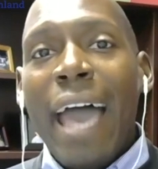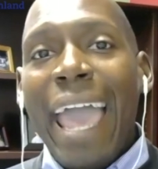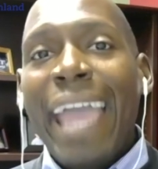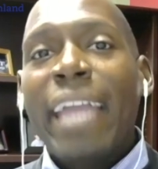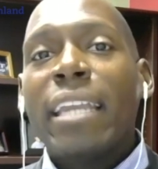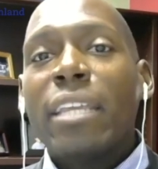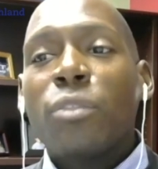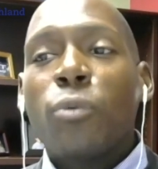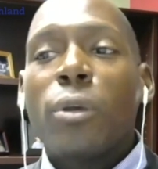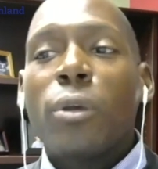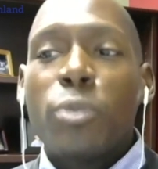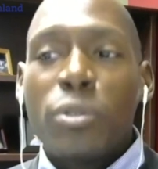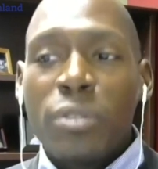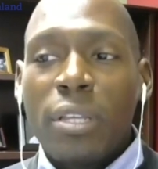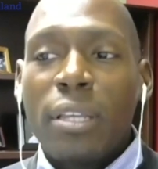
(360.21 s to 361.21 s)

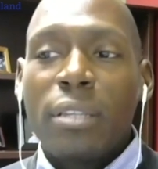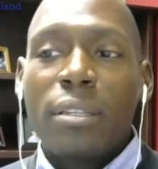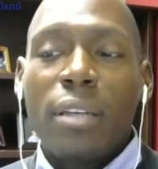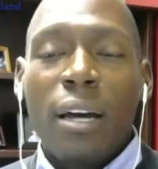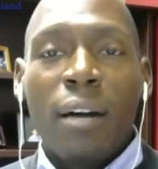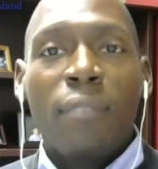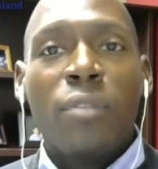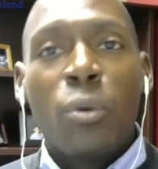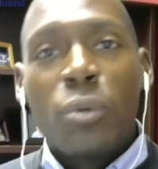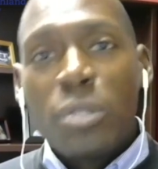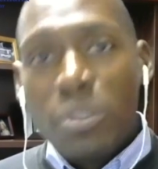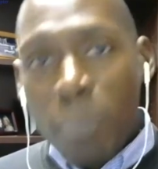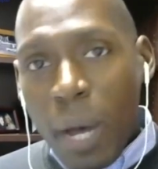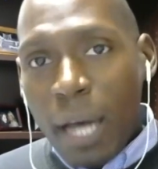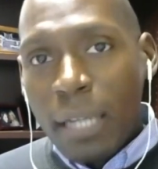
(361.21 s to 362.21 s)
83% of the
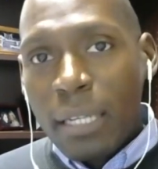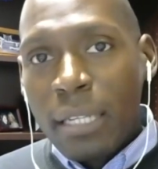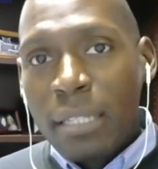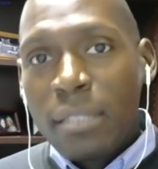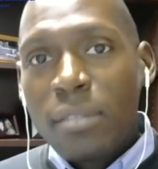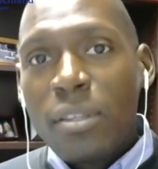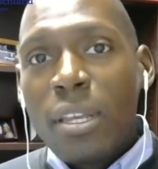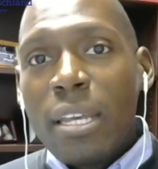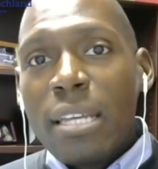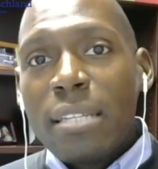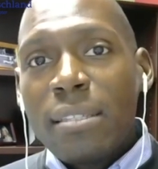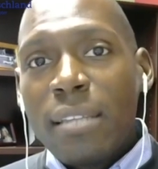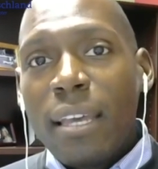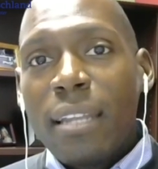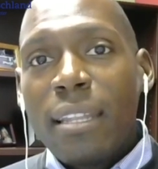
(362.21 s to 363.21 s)
respondents
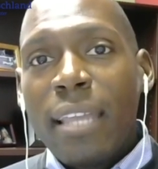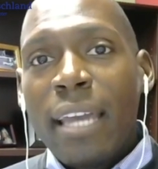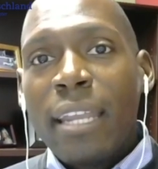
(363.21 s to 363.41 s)
said that